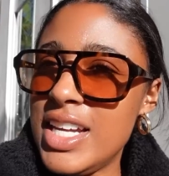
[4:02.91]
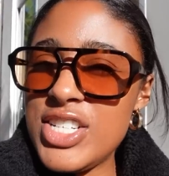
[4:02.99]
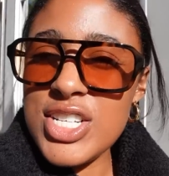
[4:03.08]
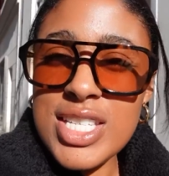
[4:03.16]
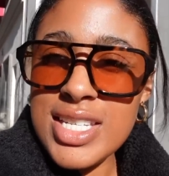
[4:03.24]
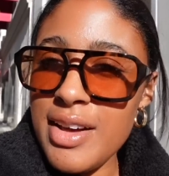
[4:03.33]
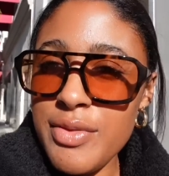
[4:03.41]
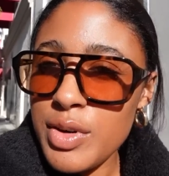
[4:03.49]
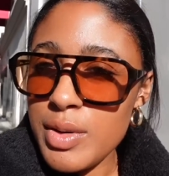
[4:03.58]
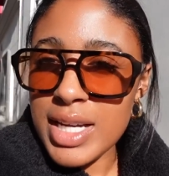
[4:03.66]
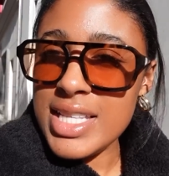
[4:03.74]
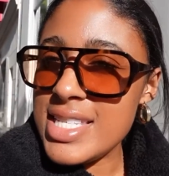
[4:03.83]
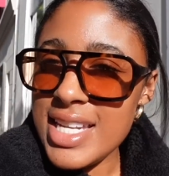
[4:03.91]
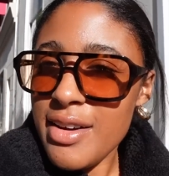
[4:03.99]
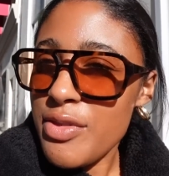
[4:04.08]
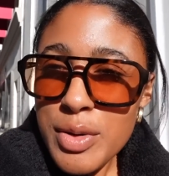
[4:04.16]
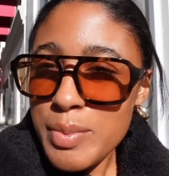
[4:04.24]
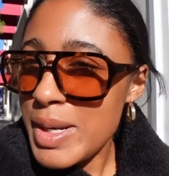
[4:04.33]
It's never
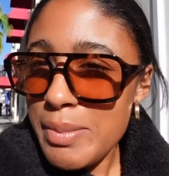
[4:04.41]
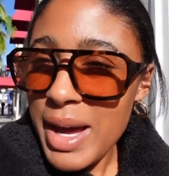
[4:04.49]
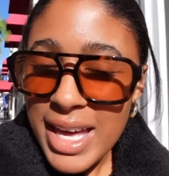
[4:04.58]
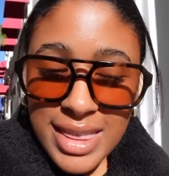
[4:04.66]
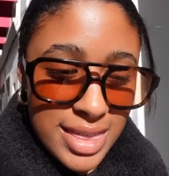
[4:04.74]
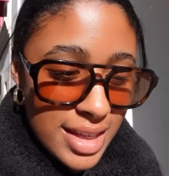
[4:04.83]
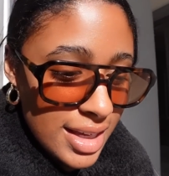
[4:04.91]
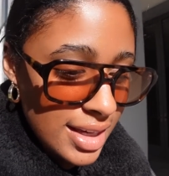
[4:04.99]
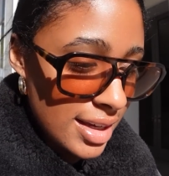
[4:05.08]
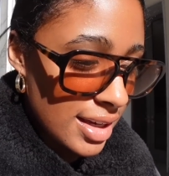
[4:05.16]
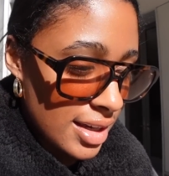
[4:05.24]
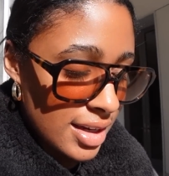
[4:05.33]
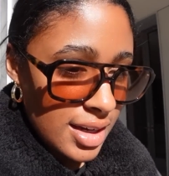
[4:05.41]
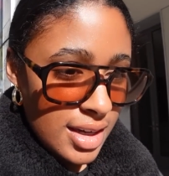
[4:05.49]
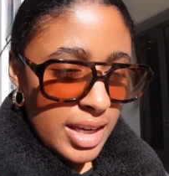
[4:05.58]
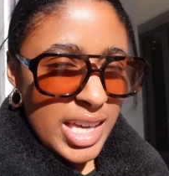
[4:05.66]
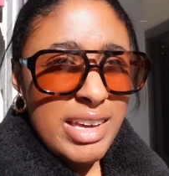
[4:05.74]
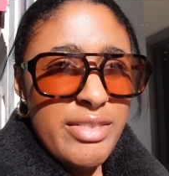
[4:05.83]
been my thing.
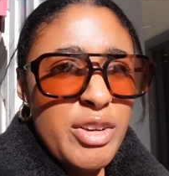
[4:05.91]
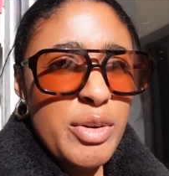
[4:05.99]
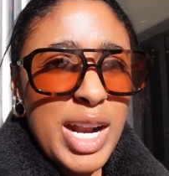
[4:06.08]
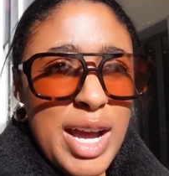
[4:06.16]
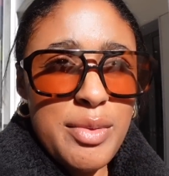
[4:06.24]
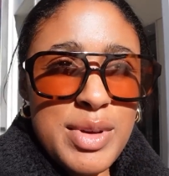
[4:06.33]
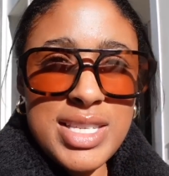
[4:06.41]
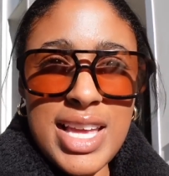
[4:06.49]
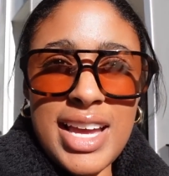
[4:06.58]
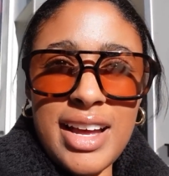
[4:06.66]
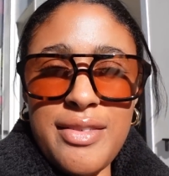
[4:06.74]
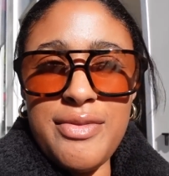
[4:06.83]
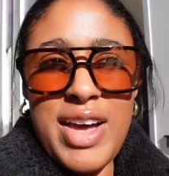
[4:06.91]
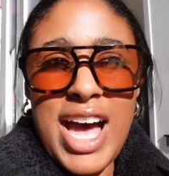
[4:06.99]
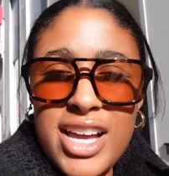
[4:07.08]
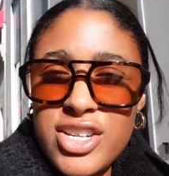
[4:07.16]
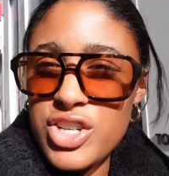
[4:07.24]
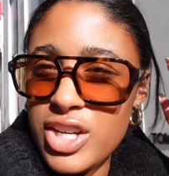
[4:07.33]
Even when I was like a
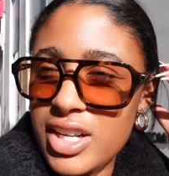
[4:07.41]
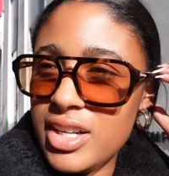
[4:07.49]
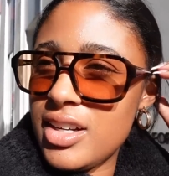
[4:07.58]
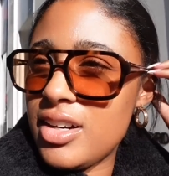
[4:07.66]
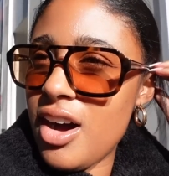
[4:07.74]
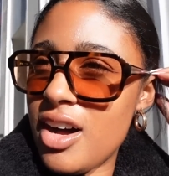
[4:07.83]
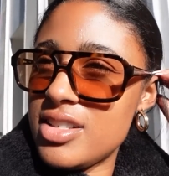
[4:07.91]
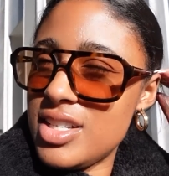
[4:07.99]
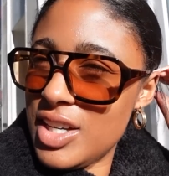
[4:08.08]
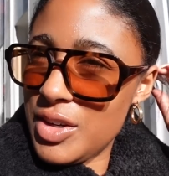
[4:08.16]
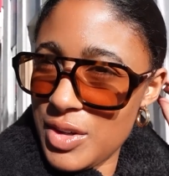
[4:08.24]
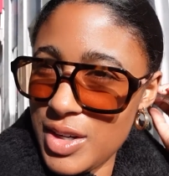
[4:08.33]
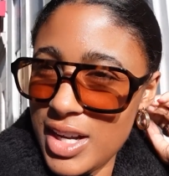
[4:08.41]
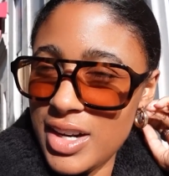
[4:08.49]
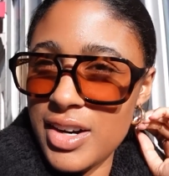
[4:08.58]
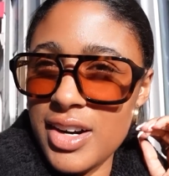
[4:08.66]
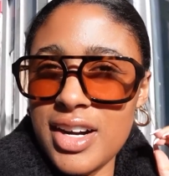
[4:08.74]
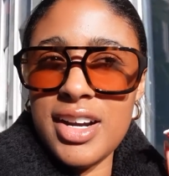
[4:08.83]
fashion content creator,